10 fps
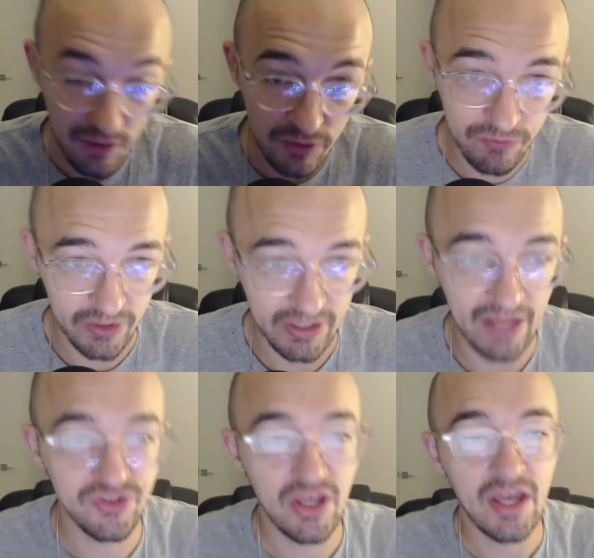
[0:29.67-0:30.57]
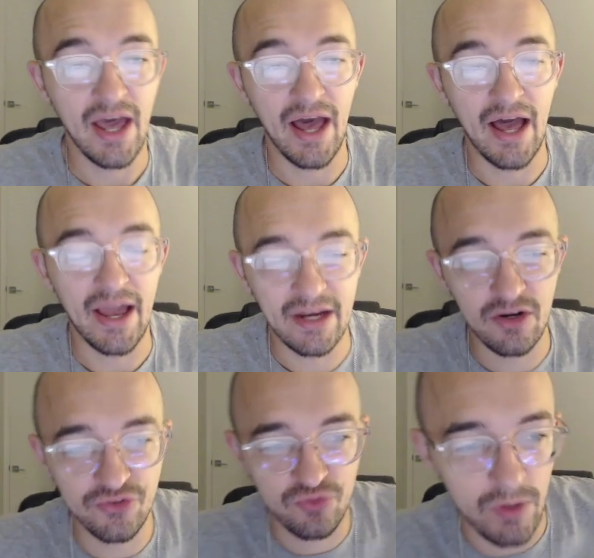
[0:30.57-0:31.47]
for you guys. And
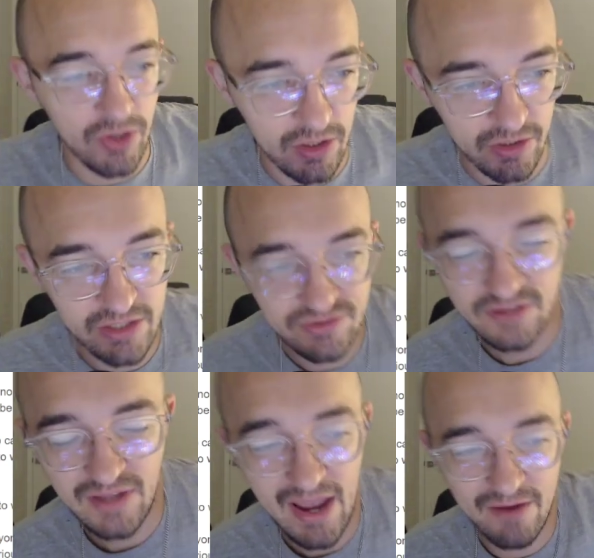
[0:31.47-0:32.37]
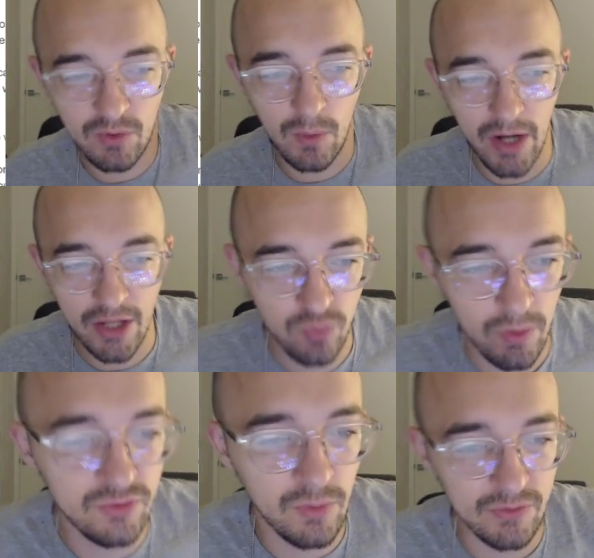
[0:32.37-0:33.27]
here's his twit longer. He says, "Hey everyone,
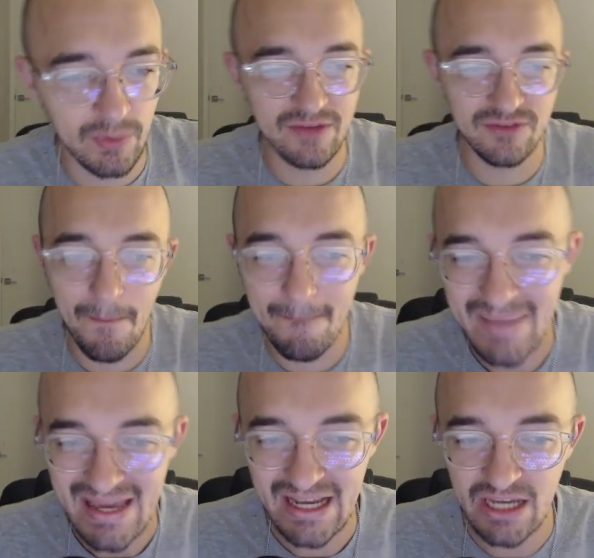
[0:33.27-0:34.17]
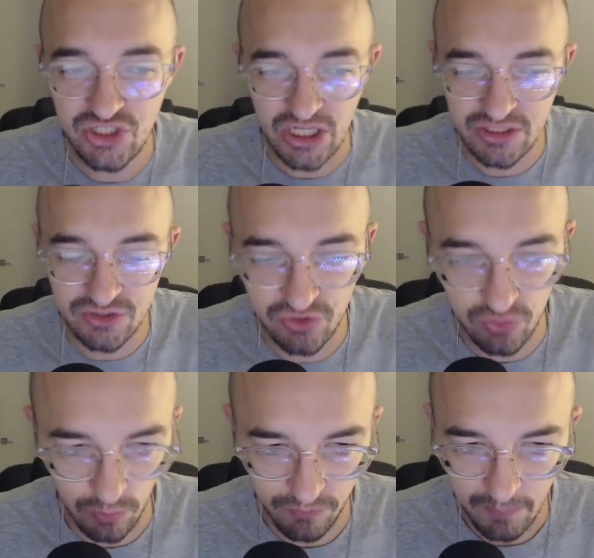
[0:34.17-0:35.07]
2023 has some big changes in
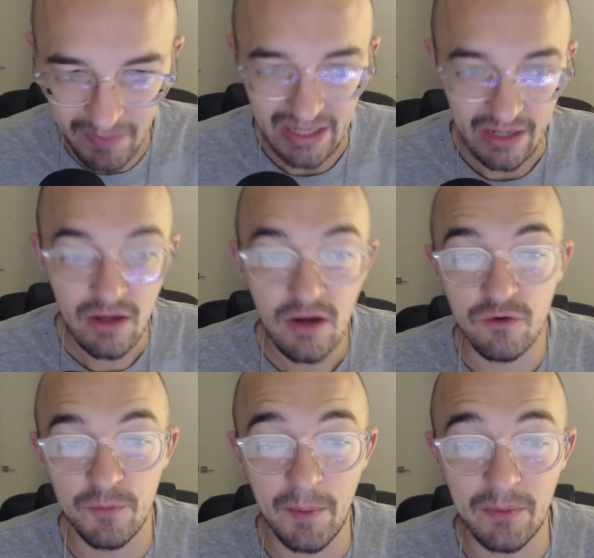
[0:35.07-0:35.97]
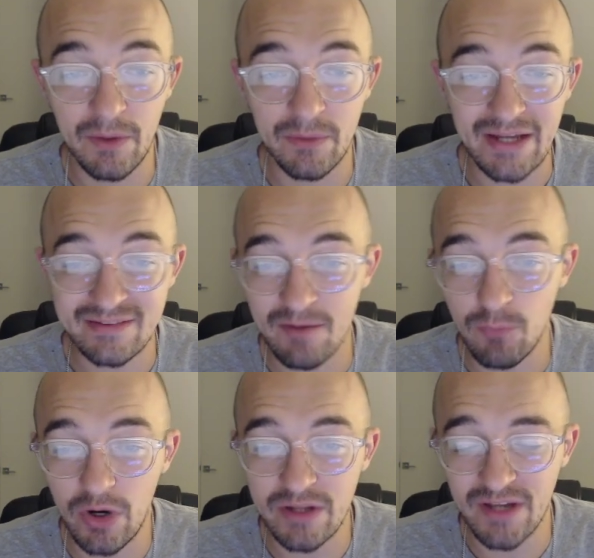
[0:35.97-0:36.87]
store for me. For the people that would like to have
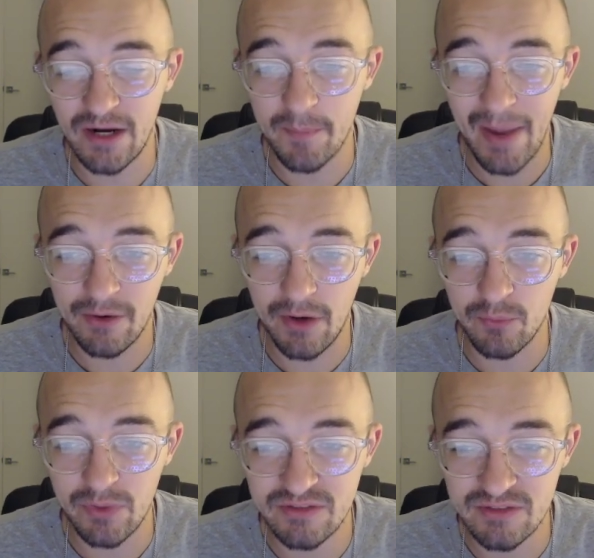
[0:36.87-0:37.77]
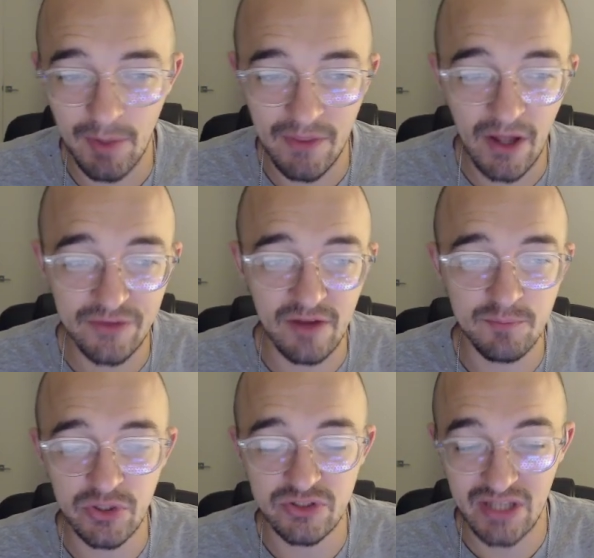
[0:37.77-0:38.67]
more insight on the background, reasons, and my thoughts, I've
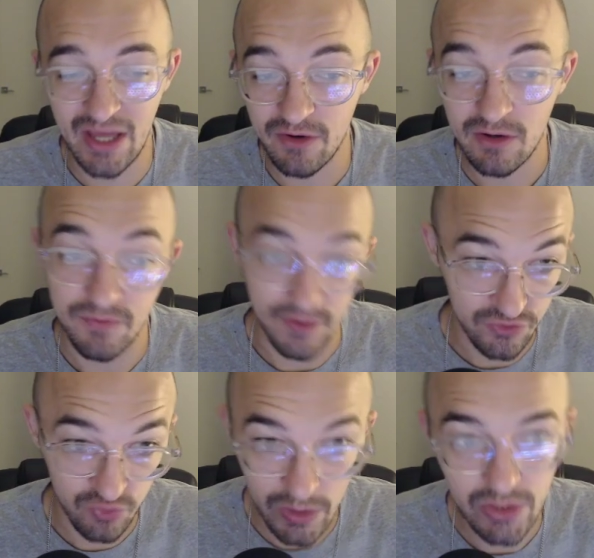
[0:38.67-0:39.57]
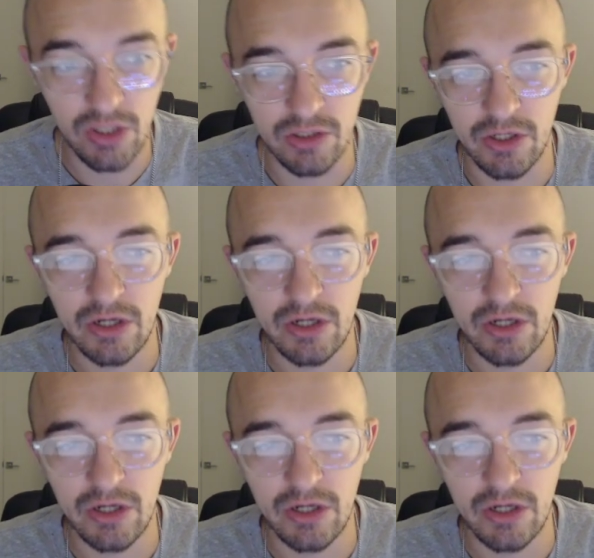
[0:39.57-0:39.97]
put together this twit longer.